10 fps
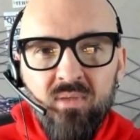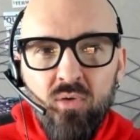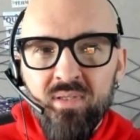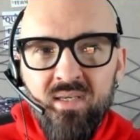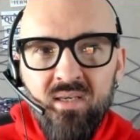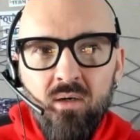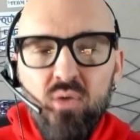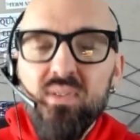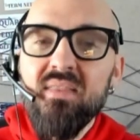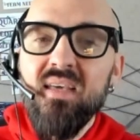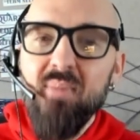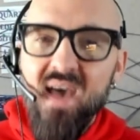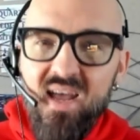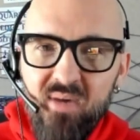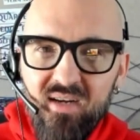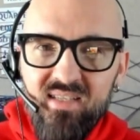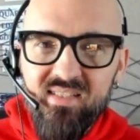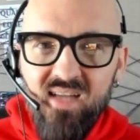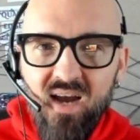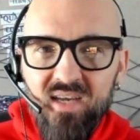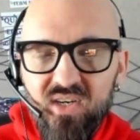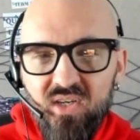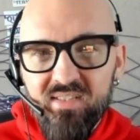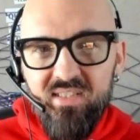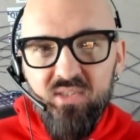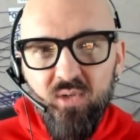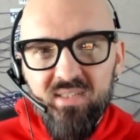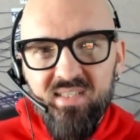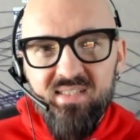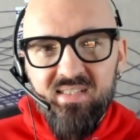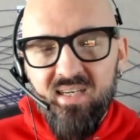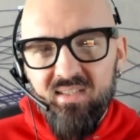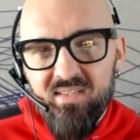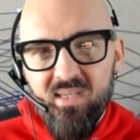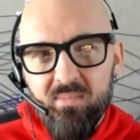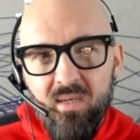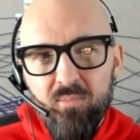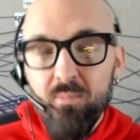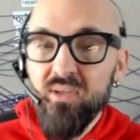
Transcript: Only thing bad about his stock at all is he tore his ACL in September.